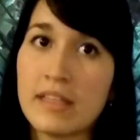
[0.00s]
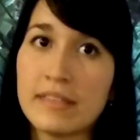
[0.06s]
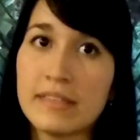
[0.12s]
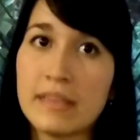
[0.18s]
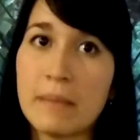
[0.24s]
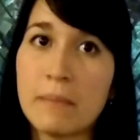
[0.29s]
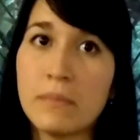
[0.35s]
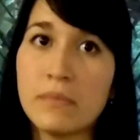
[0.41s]

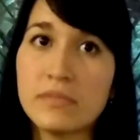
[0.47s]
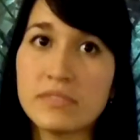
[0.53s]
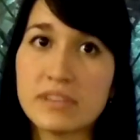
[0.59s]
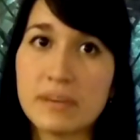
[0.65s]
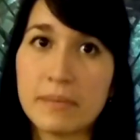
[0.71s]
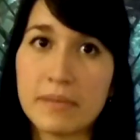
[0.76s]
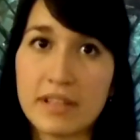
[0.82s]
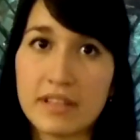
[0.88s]
The
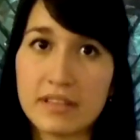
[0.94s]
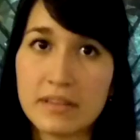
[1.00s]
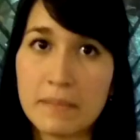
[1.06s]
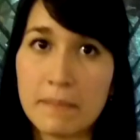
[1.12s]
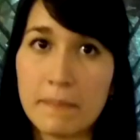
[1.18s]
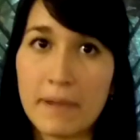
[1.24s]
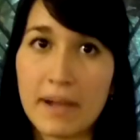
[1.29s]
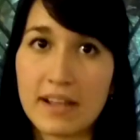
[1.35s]

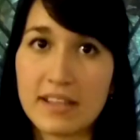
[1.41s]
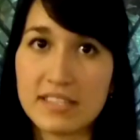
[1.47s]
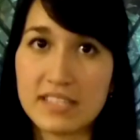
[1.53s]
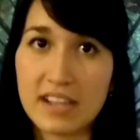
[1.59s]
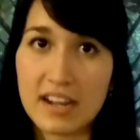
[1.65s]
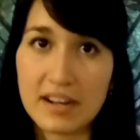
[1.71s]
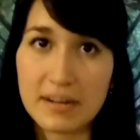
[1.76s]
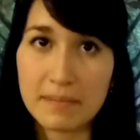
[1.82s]
Mudaman
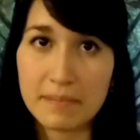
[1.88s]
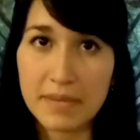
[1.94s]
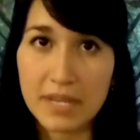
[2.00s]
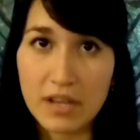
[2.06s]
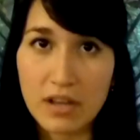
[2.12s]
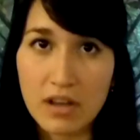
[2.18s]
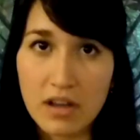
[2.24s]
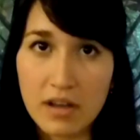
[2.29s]
backyard
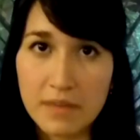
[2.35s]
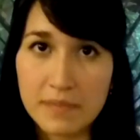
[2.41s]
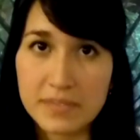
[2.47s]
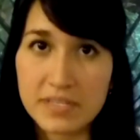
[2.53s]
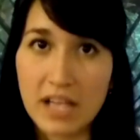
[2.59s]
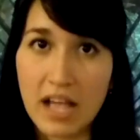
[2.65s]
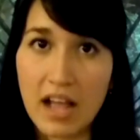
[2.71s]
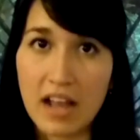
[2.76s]

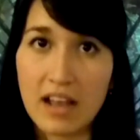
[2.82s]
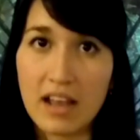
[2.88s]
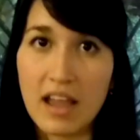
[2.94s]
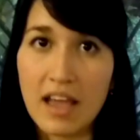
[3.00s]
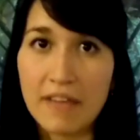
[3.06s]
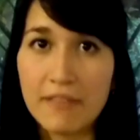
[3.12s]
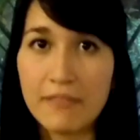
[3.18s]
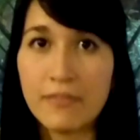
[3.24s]
becomes a
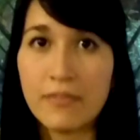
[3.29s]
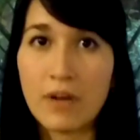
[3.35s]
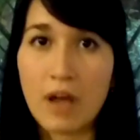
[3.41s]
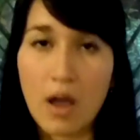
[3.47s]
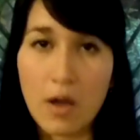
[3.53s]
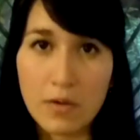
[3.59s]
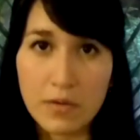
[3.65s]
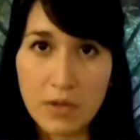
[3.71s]
land
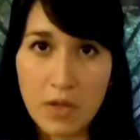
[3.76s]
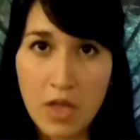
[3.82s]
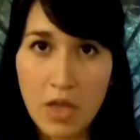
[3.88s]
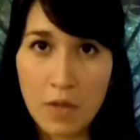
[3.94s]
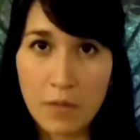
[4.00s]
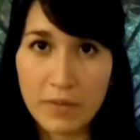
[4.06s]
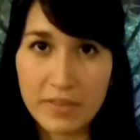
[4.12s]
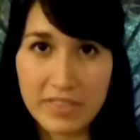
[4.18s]
fraught
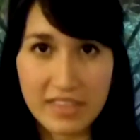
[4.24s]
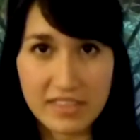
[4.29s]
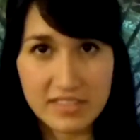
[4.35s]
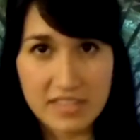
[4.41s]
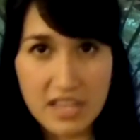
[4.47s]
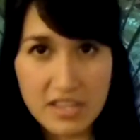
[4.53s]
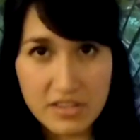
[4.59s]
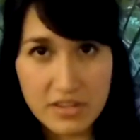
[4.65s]
with
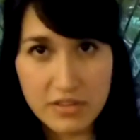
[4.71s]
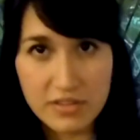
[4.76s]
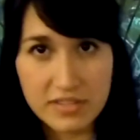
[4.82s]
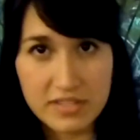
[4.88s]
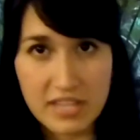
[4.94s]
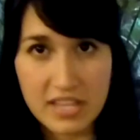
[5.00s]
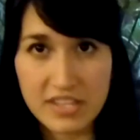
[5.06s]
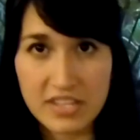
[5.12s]
the
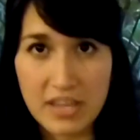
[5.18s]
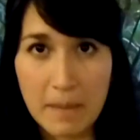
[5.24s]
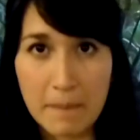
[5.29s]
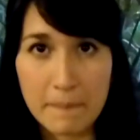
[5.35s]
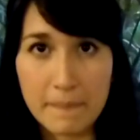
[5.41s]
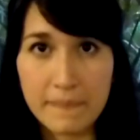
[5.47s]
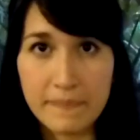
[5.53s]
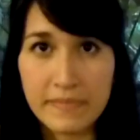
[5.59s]
dangerous such
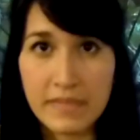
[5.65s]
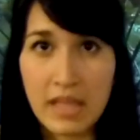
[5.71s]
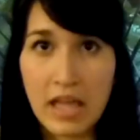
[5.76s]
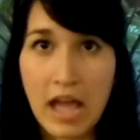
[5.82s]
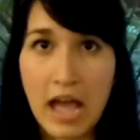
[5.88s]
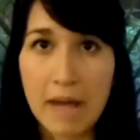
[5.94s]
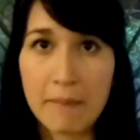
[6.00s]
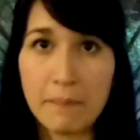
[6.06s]
a
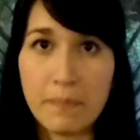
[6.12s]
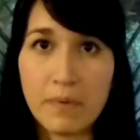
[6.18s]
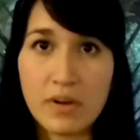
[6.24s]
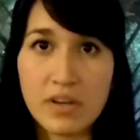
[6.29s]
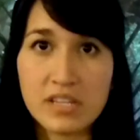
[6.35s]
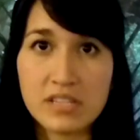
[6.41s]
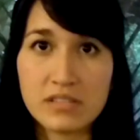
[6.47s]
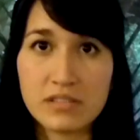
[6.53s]

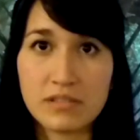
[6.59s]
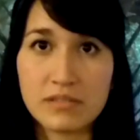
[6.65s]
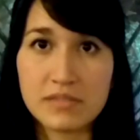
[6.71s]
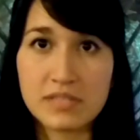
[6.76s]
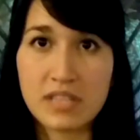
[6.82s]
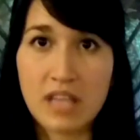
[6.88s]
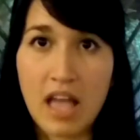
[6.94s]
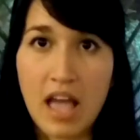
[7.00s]

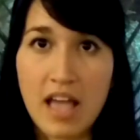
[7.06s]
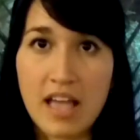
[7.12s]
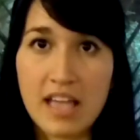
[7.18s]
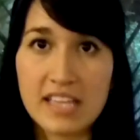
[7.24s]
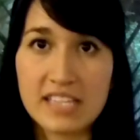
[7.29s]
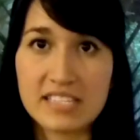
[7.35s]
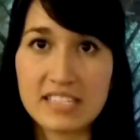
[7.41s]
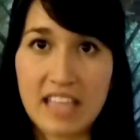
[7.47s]
poisonous
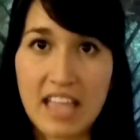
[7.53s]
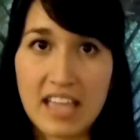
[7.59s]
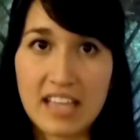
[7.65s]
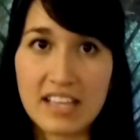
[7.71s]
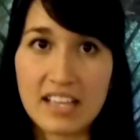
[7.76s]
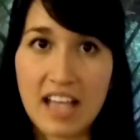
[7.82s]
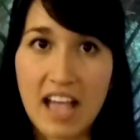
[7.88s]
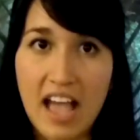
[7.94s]

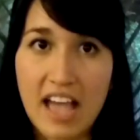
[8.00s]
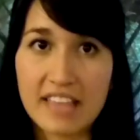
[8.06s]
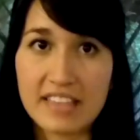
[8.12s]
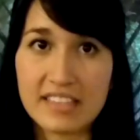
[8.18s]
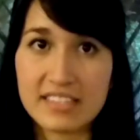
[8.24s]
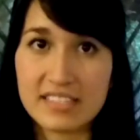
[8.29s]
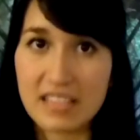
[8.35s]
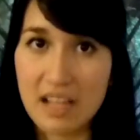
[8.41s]
snake
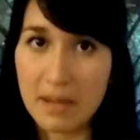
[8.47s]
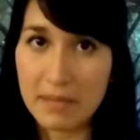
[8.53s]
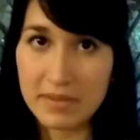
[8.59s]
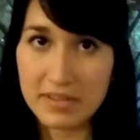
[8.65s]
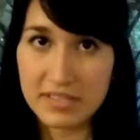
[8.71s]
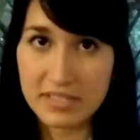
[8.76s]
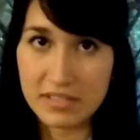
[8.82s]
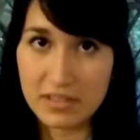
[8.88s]
and the
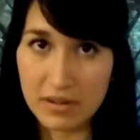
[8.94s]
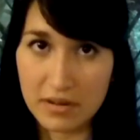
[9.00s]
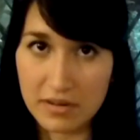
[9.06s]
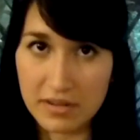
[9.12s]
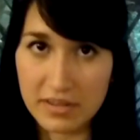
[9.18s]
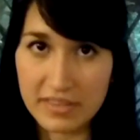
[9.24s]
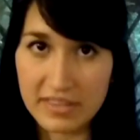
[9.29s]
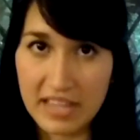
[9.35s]
summer
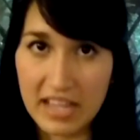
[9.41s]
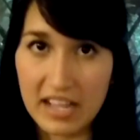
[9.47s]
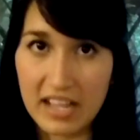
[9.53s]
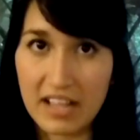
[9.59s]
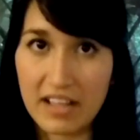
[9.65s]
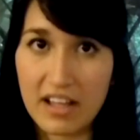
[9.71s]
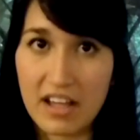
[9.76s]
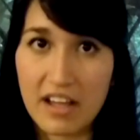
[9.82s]
storm
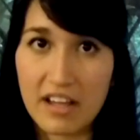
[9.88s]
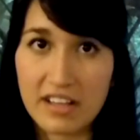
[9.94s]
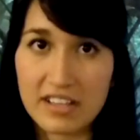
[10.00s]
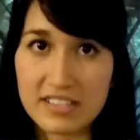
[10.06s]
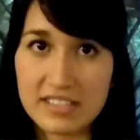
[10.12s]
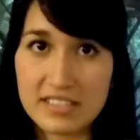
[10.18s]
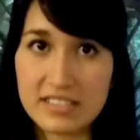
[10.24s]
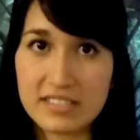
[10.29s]
that
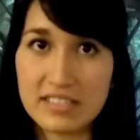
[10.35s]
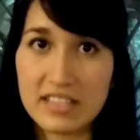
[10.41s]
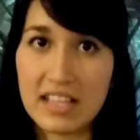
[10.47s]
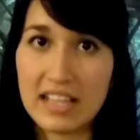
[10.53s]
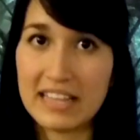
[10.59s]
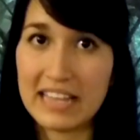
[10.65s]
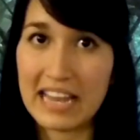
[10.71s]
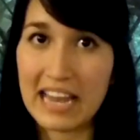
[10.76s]
act
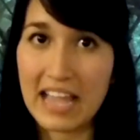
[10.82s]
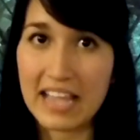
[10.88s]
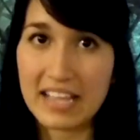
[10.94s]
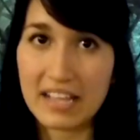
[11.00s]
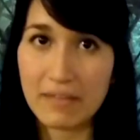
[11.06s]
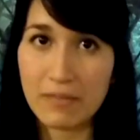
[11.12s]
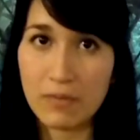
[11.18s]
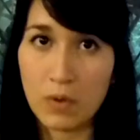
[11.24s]

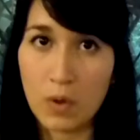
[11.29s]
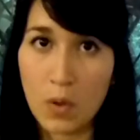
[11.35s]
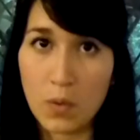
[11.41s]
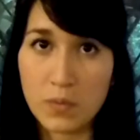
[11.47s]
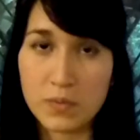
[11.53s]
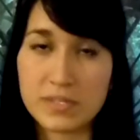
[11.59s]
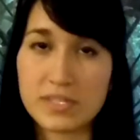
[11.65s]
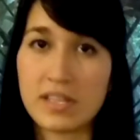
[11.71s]
like a
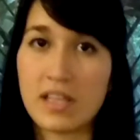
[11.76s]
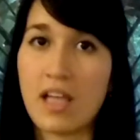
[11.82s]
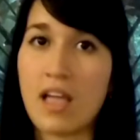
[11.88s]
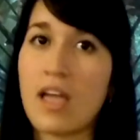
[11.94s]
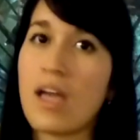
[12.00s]
flows.